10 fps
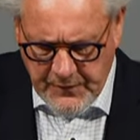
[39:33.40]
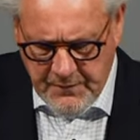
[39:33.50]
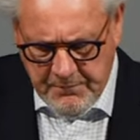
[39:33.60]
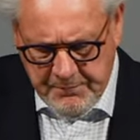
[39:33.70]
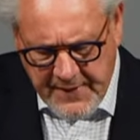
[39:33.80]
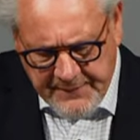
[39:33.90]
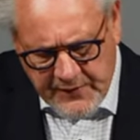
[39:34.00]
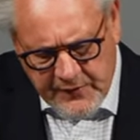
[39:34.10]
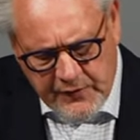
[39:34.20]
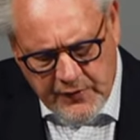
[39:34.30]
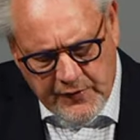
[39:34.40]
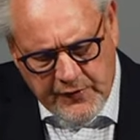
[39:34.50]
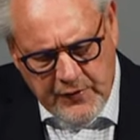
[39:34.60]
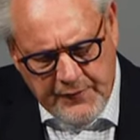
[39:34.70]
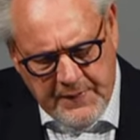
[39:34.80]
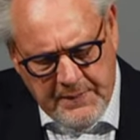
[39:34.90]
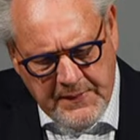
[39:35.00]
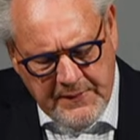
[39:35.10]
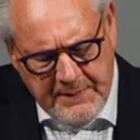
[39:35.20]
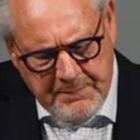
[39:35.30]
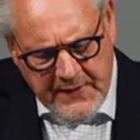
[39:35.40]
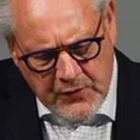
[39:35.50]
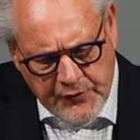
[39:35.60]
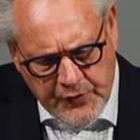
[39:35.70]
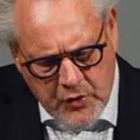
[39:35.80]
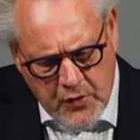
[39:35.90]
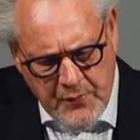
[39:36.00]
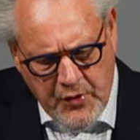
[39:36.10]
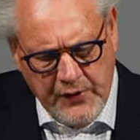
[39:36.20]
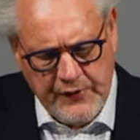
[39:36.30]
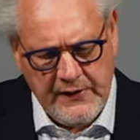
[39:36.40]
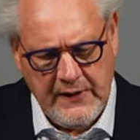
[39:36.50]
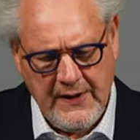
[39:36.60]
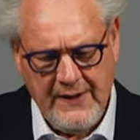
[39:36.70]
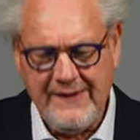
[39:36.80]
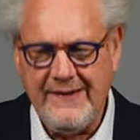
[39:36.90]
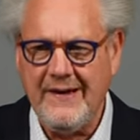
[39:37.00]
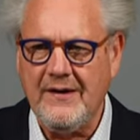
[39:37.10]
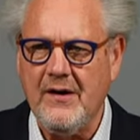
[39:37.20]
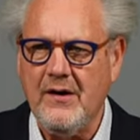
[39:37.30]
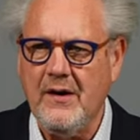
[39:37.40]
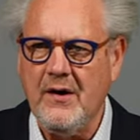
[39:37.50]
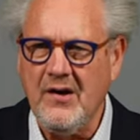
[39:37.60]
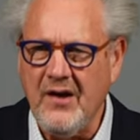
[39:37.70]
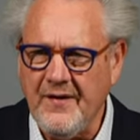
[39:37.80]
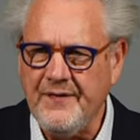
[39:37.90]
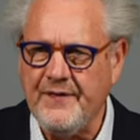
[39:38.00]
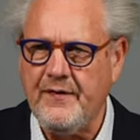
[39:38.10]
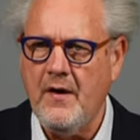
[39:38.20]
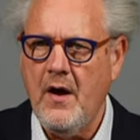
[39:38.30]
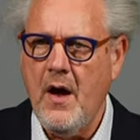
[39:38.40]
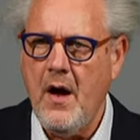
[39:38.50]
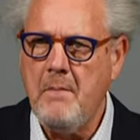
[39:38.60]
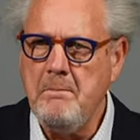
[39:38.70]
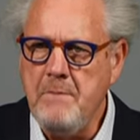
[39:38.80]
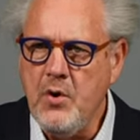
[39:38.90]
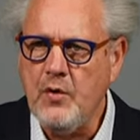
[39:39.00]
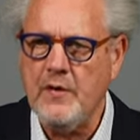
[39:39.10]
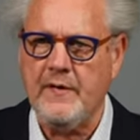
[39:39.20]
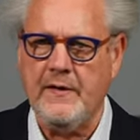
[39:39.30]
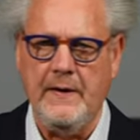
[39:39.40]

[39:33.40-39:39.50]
Baptist Church, should we be not a community that loves mercy?